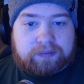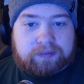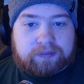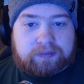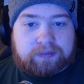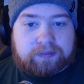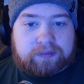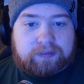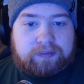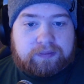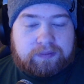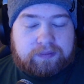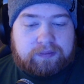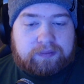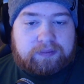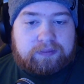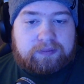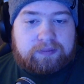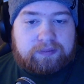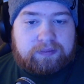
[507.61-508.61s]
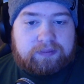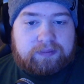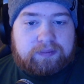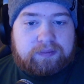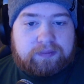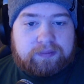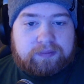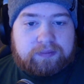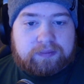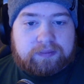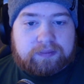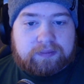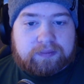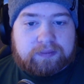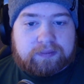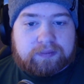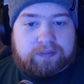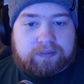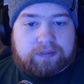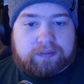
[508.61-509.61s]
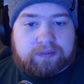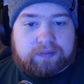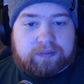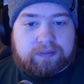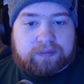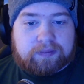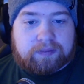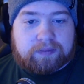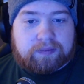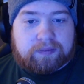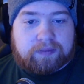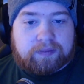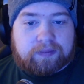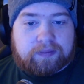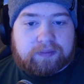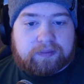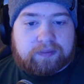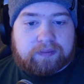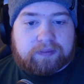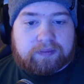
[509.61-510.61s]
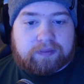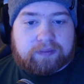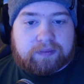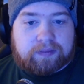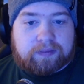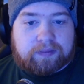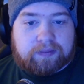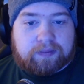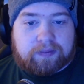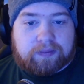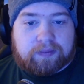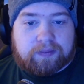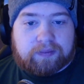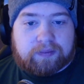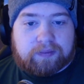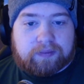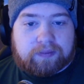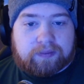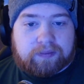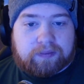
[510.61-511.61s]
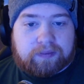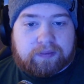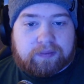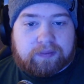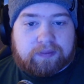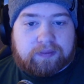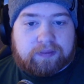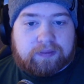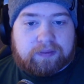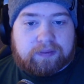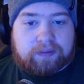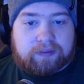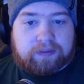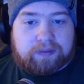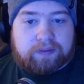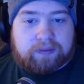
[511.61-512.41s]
The person shown says nothing.